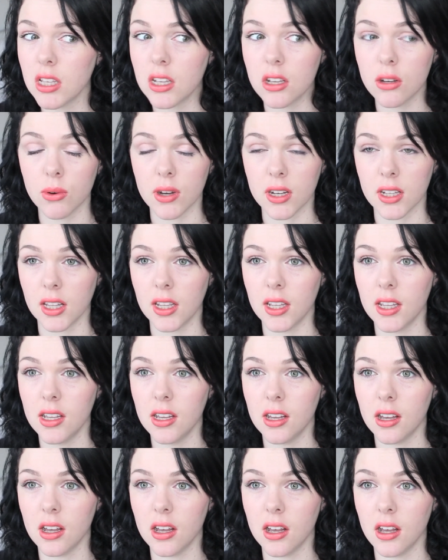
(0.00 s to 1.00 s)

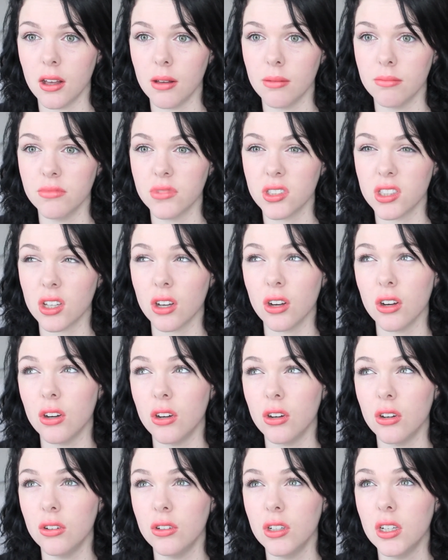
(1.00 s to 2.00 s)
quickly,
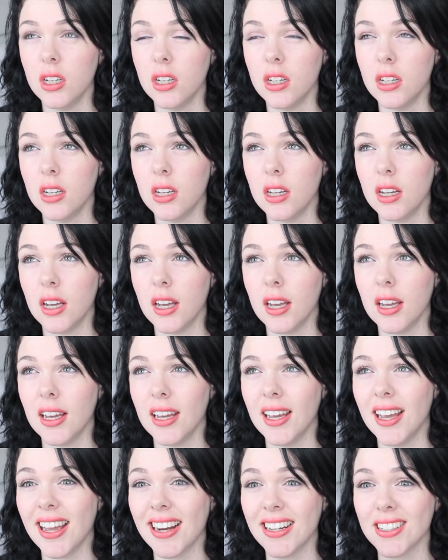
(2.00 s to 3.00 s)
so
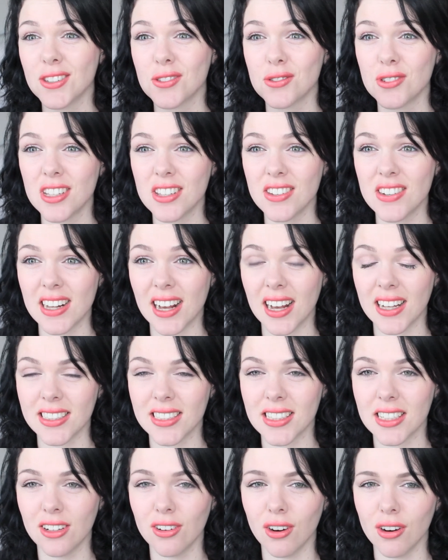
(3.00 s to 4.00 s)
and it's really hard
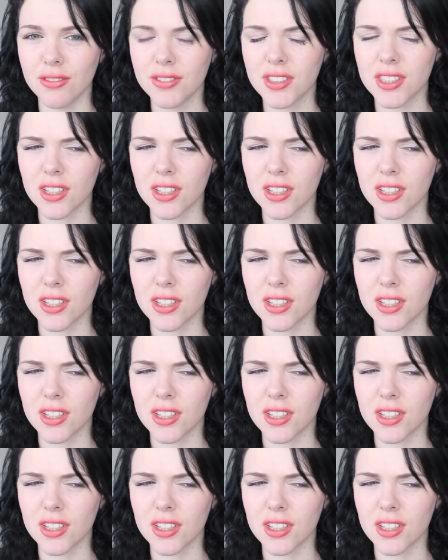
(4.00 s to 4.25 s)
to get off.